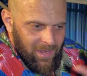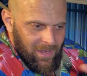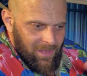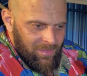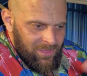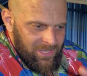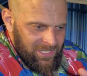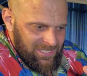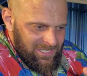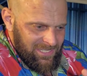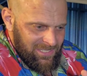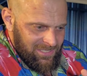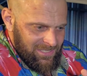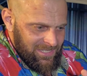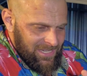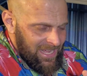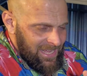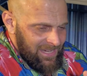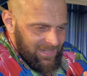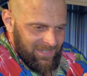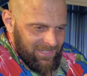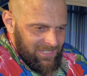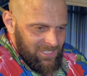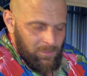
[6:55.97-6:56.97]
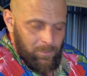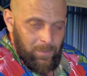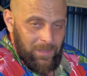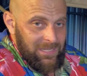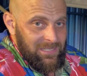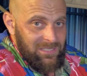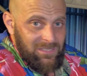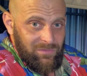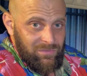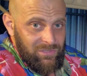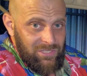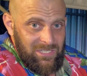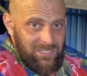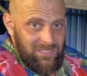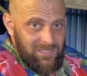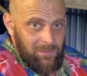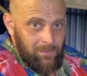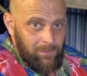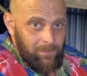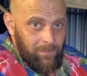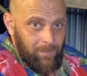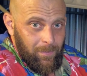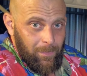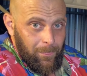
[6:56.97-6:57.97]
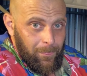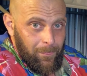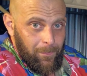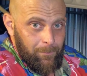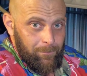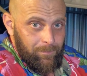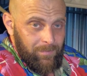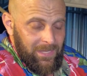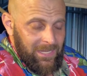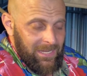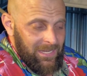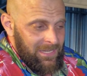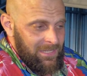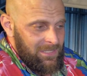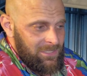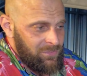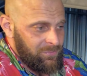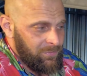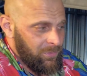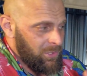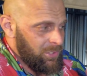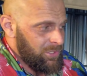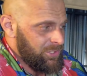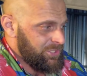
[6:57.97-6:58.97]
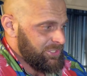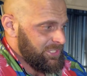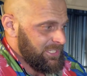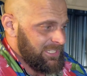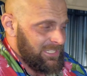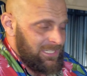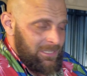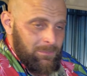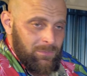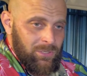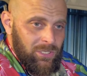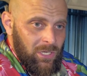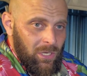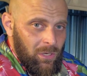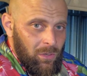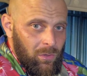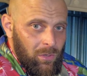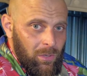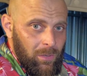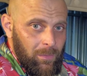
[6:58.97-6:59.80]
this is not an expensive system as far as systems go,